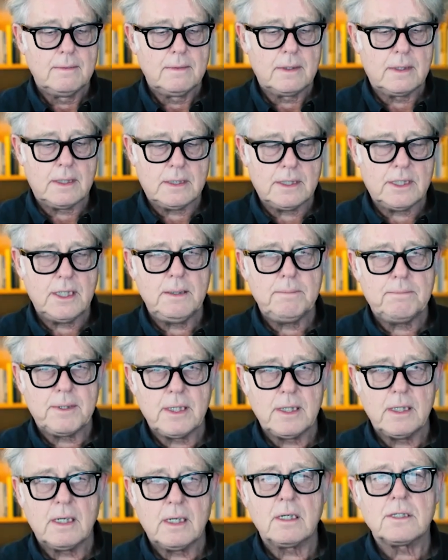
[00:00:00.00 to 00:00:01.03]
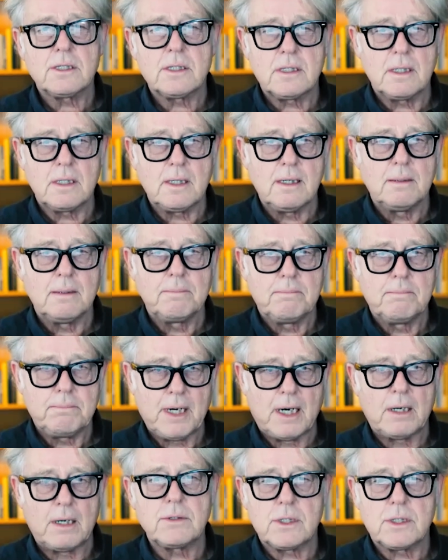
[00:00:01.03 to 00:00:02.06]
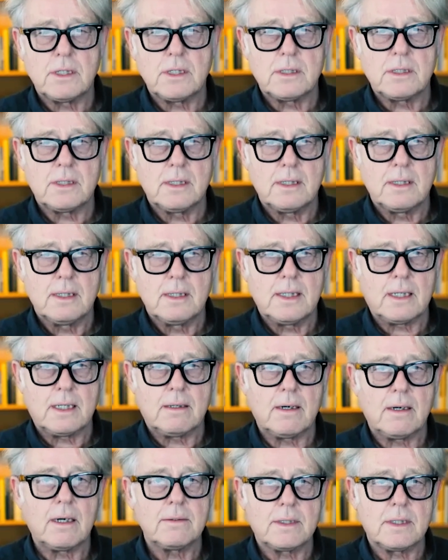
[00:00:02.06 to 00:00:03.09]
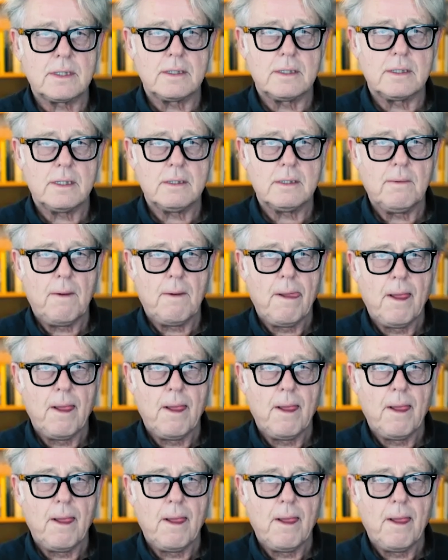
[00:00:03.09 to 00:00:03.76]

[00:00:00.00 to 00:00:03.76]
the cheap and nasty pouches that are out there, you know.